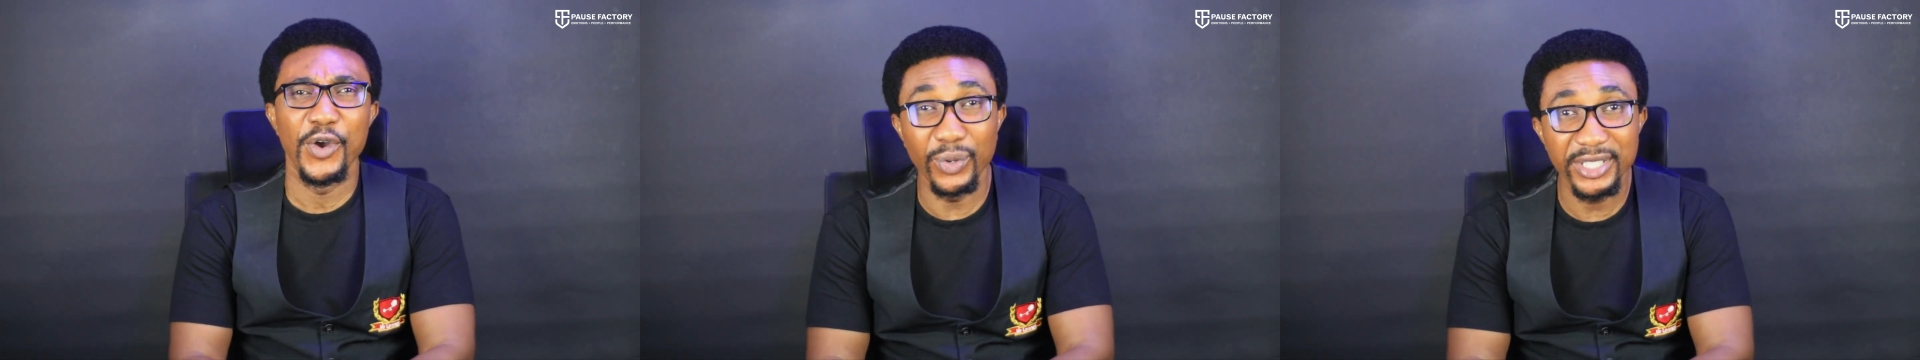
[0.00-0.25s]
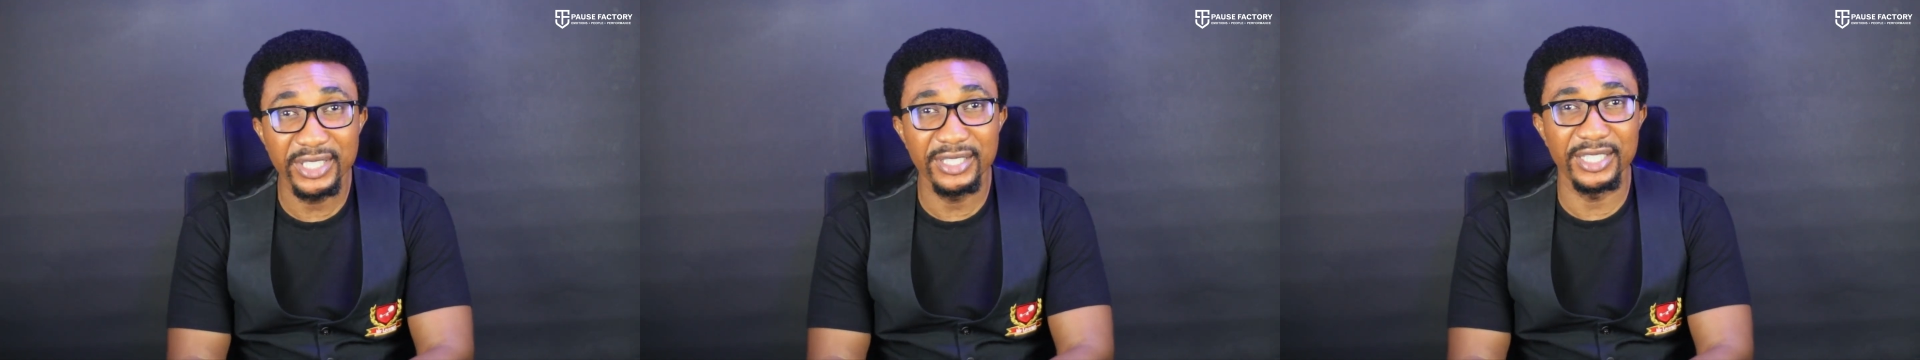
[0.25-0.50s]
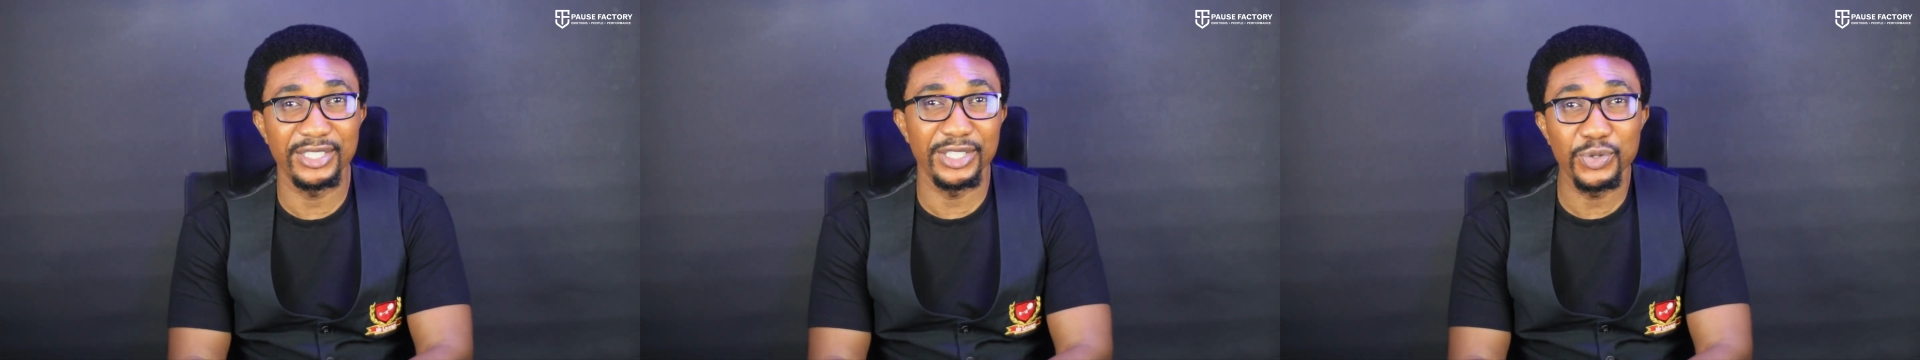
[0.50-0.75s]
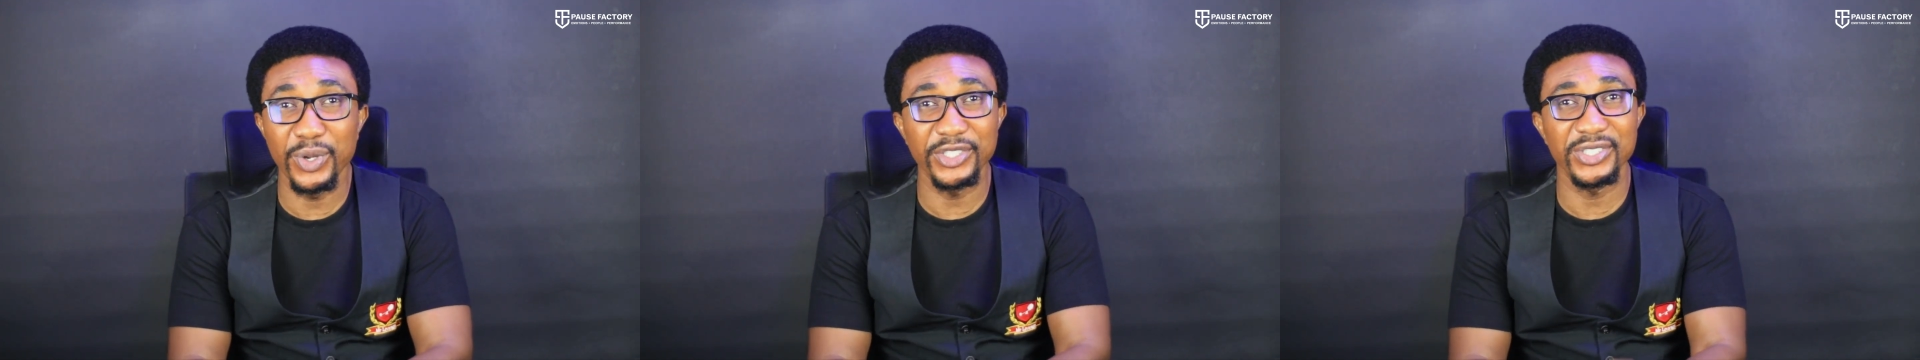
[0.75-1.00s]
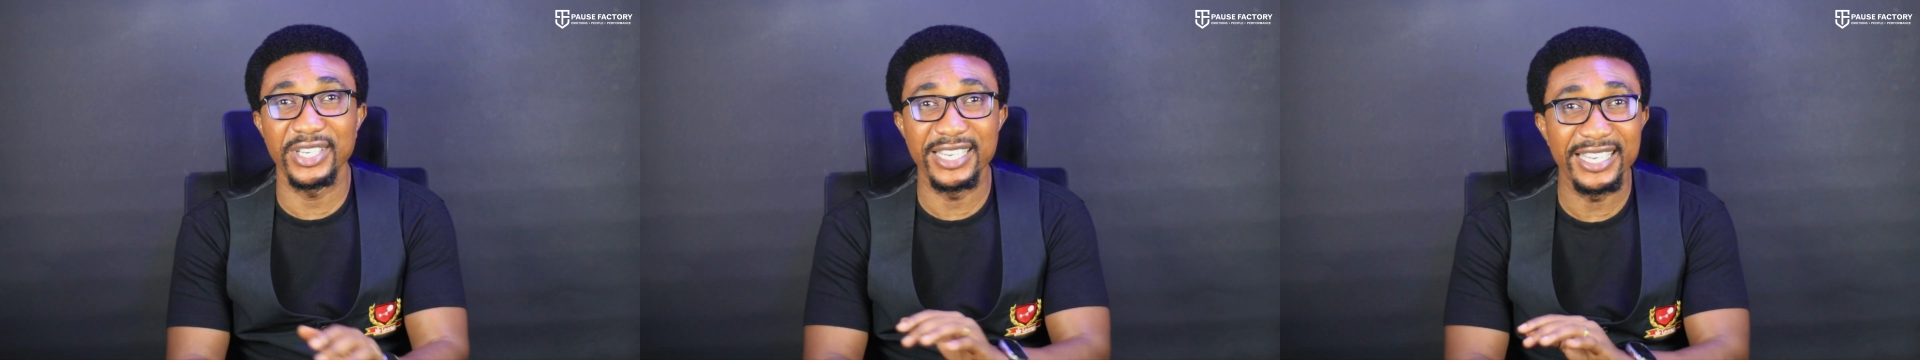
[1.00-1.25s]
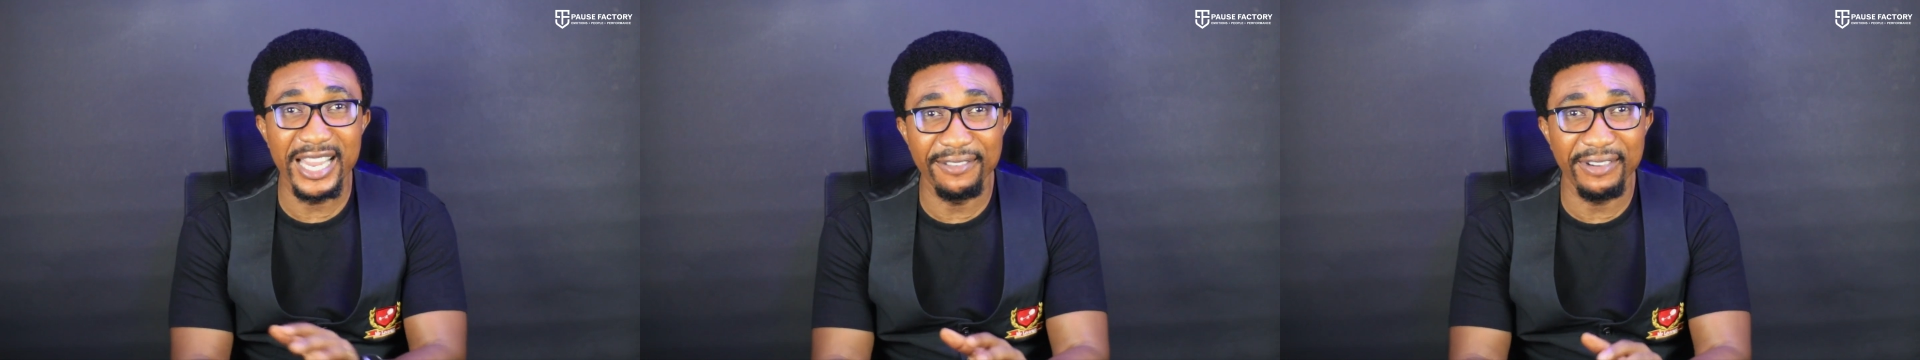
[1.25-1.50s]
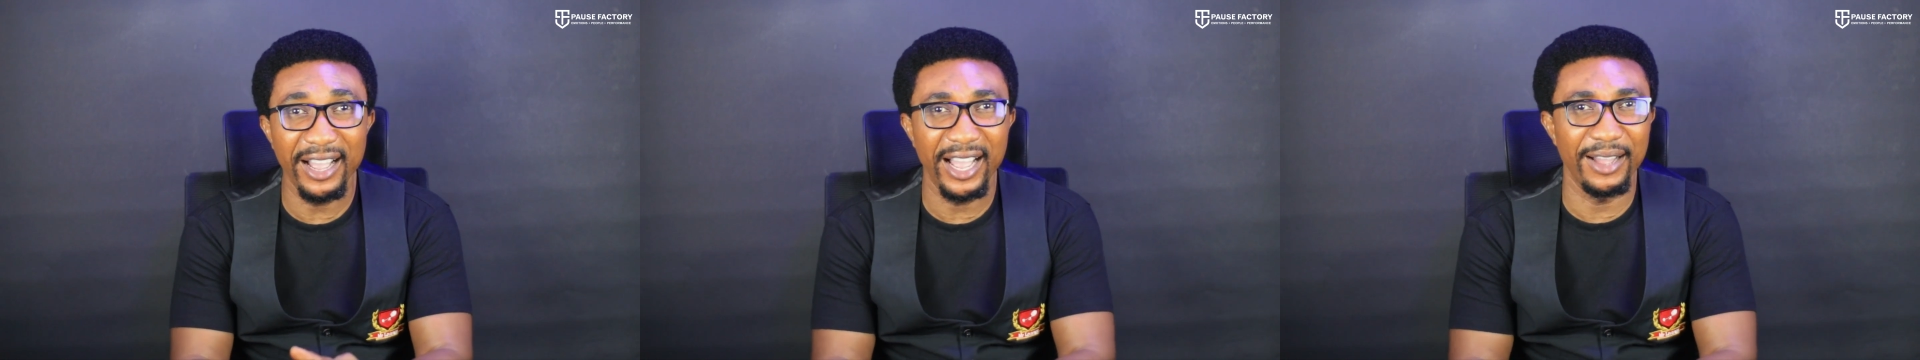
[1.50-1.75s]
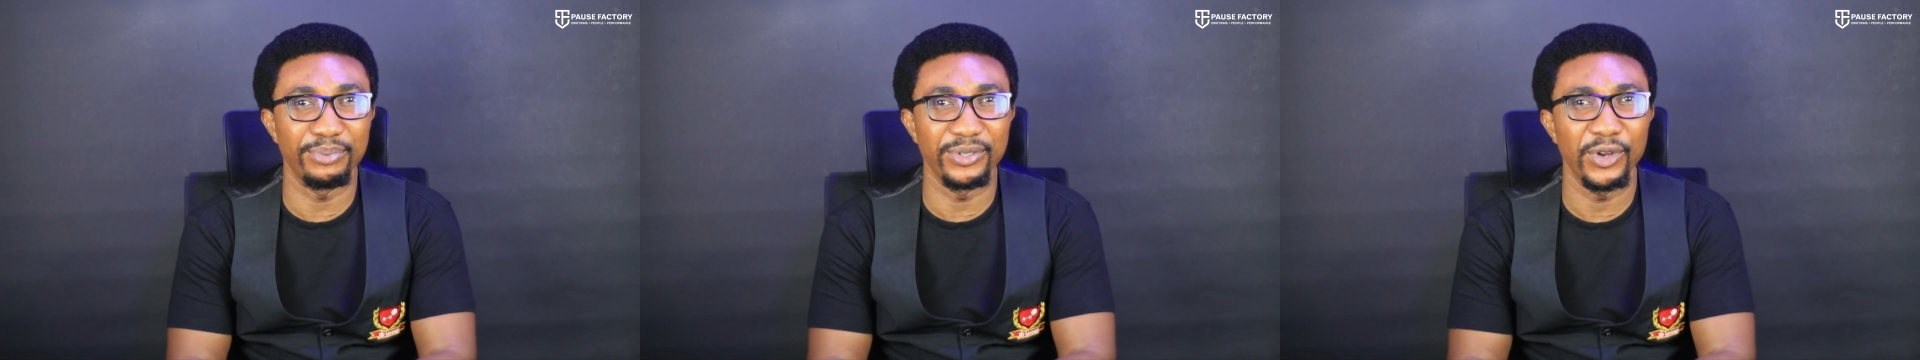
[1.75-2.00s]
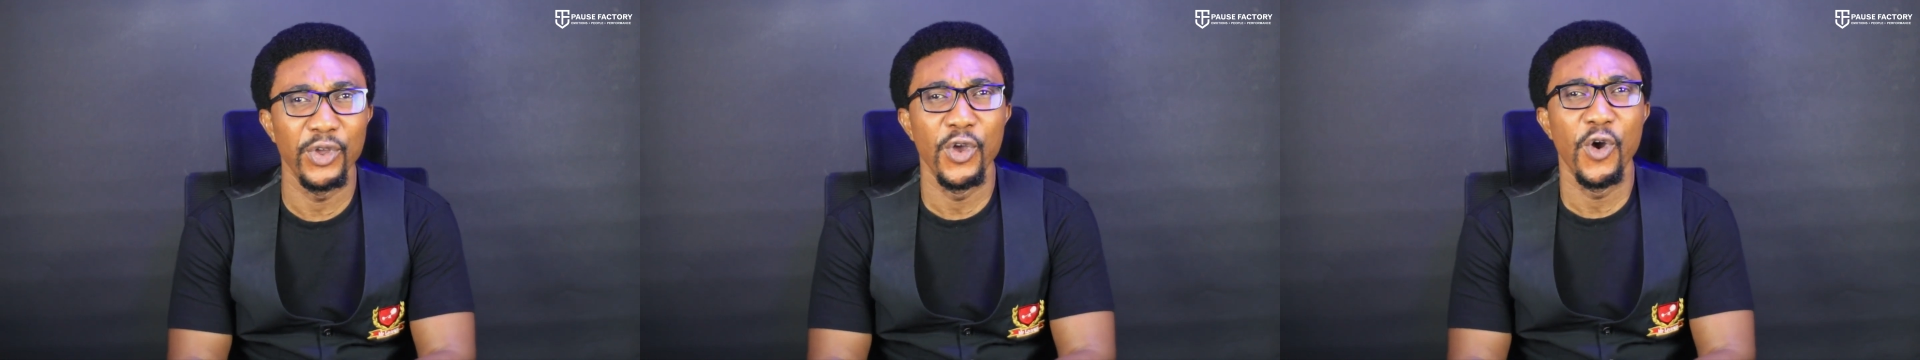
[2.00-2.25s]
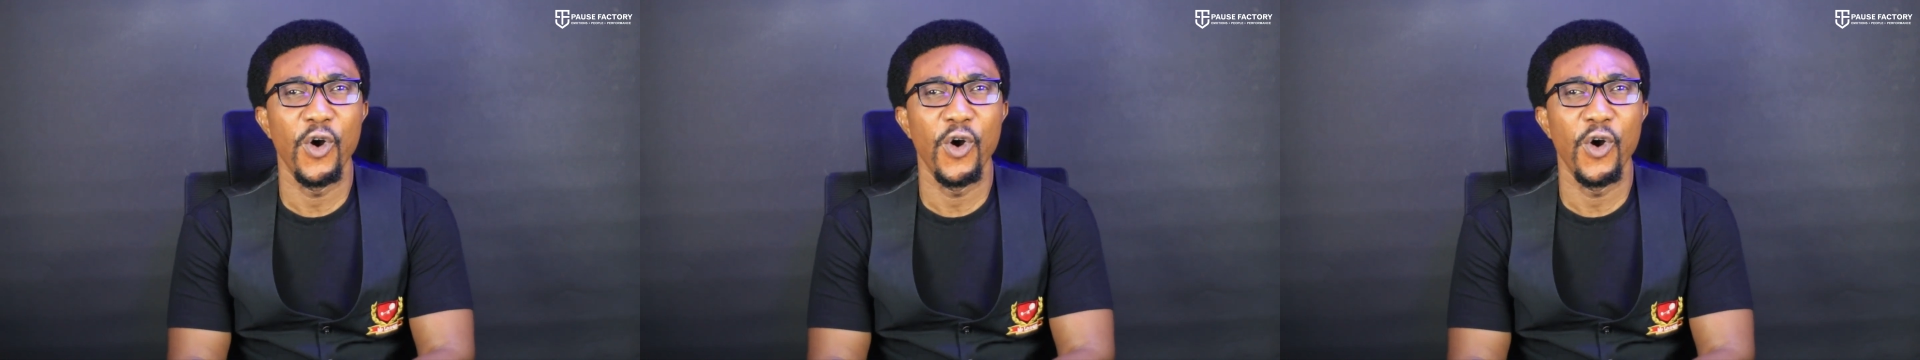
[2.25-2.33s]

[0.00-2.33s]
wishing the situation never happened